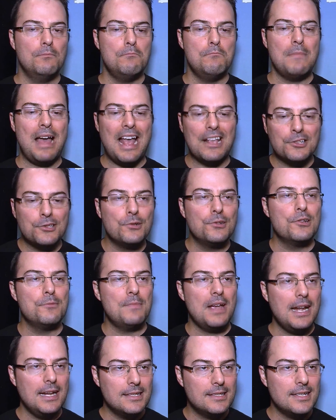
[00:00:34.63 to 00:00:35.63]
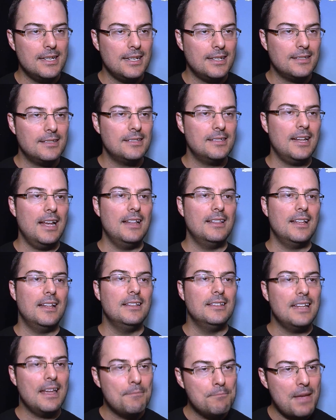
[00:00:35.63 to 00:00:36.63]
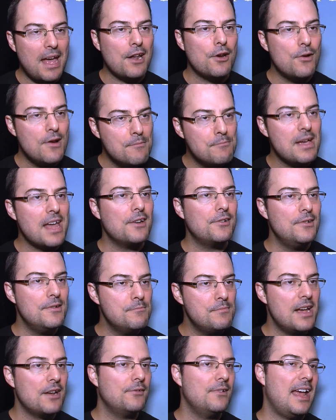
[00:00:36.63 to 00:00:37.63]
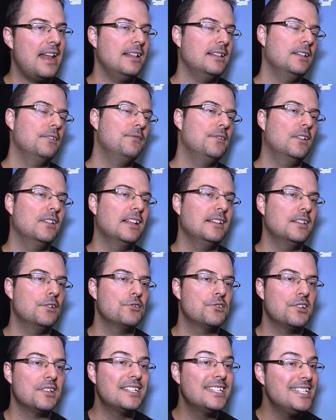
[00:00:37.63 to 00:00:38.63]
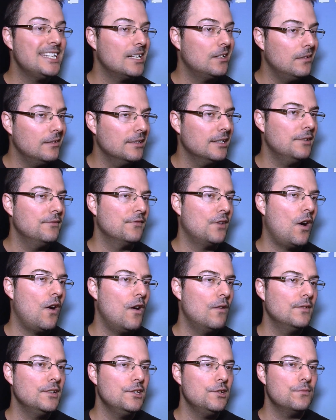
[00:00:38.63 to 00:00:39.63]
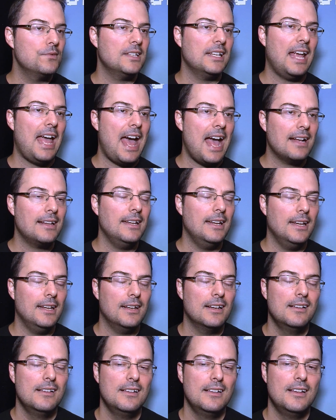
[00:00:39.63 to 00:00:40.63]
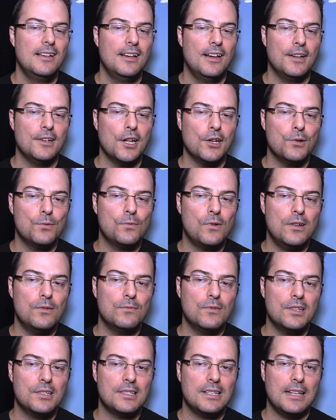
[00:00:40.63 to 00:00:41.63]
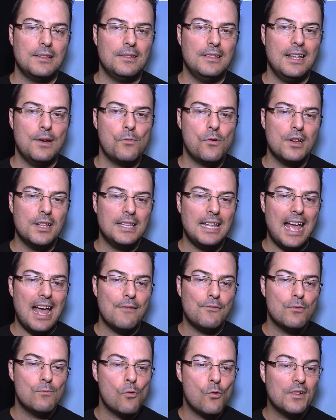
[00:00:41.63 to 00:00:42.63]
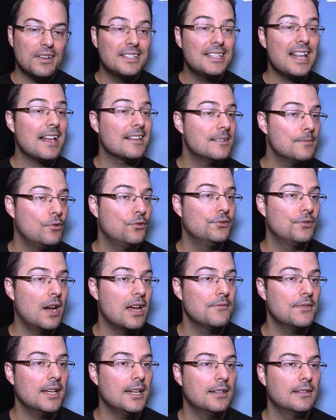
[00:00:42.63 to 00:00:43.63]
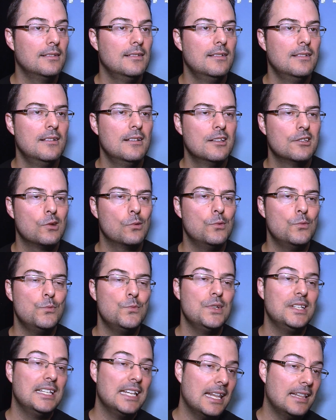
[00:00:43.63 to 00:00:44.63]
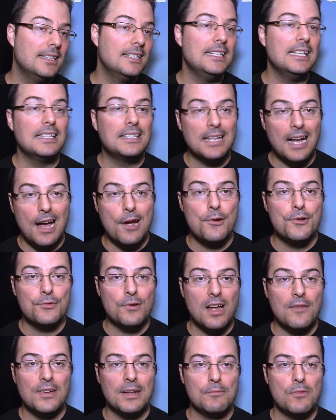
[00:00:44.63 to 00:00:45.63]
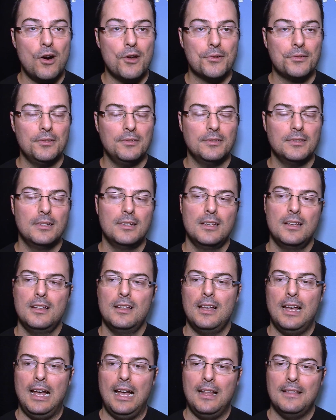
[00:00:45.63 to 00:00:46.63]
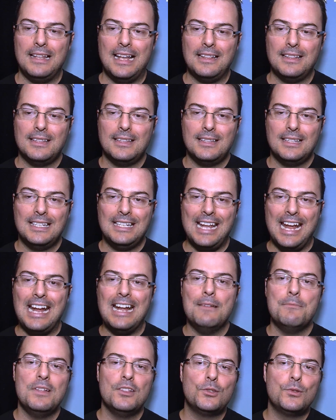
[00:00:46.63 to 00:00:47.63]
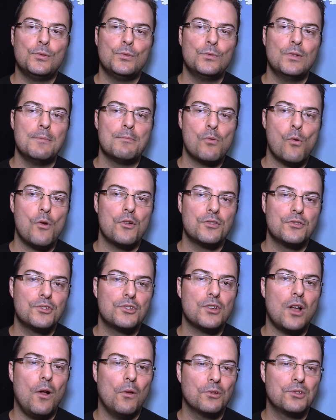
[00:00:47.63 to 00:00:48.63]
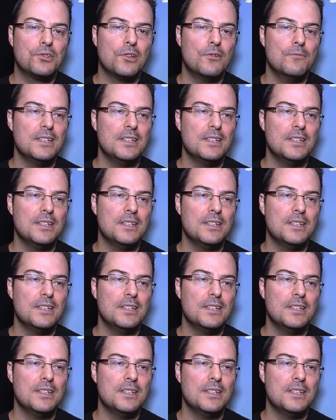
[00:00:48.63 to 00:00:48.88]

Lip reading: master the basics and then get better and better and better at it and feel like there's a skill involved in using hacking. Another one was that they wanted to have a more accessible driving. So we redid the entire driving model, and that came into importance also